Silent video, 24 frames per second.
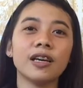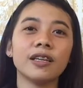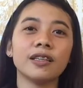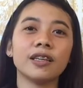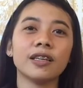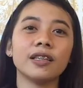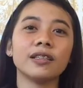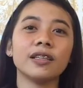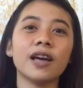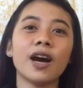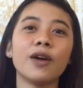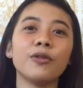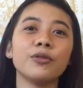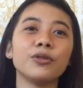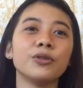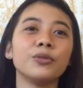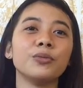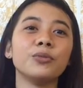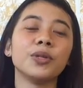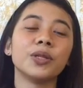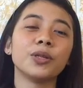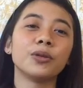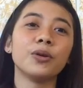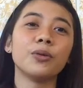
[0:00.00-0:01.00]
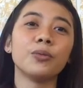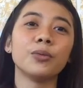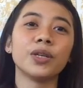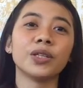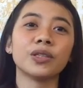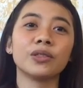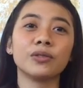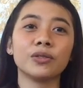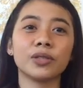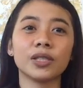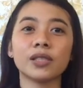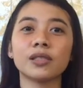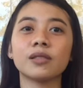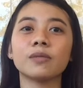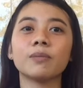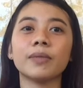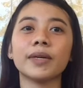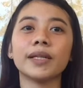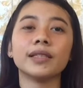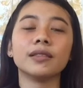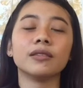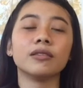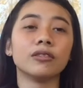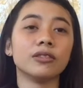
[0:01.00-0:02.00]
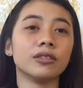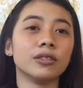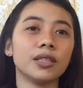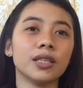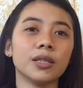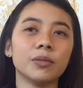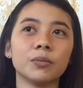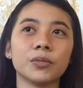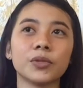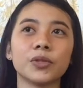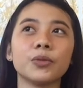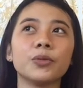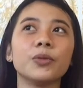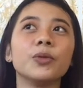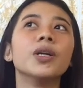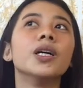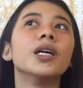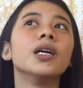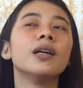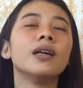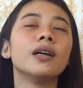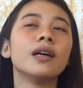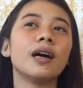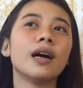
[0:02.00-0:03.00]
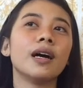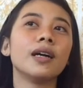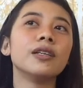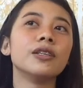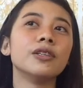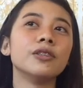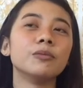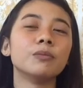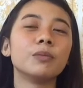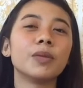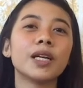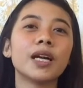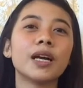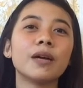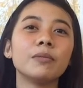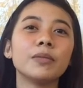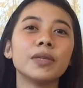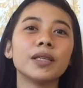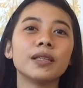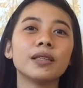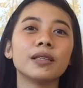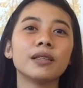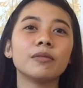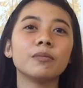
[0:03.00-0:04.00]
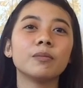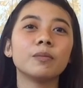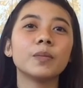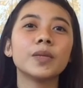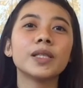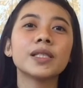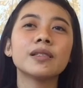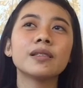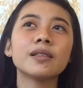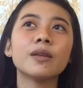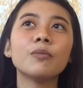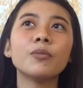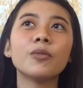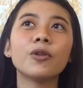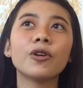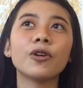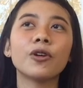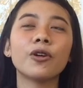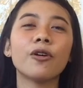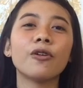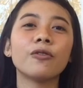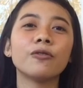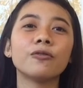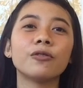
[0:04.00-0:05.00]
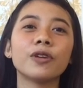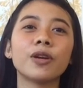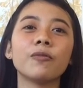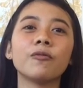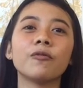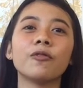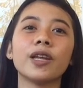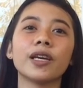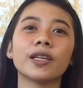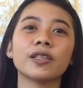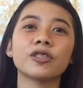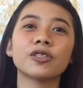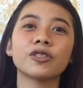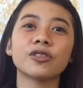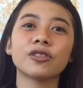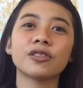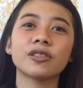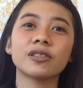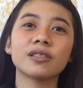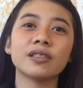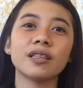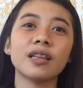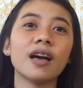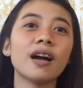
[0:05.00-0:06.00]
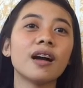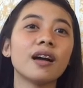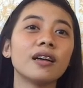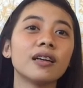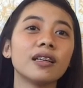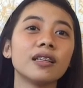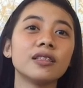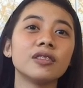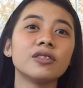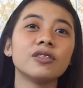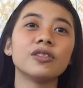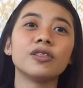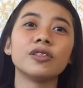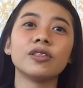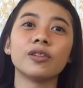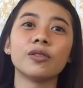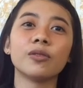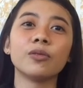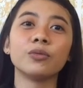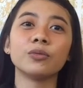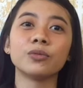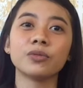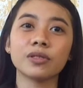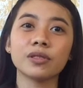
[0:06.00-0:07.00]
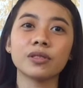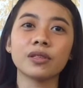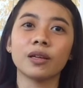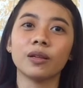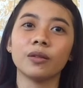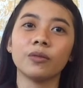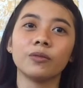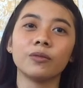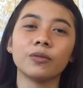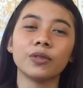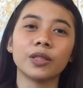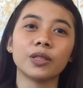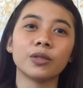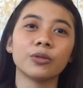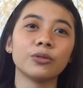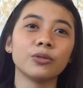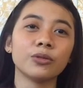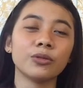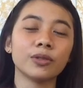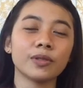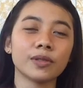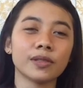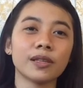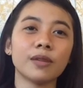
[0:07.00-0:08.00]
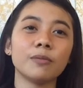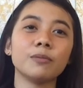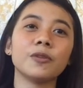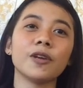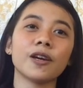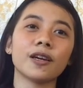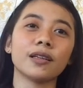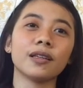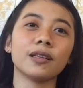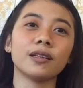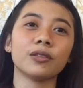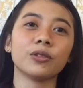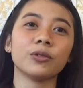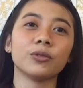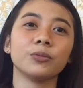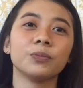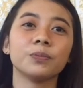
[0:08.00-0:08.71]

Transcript: and how you will going to respond on them. So, ayun, maraming, basta more of reflections lang in your own self itong subject na to.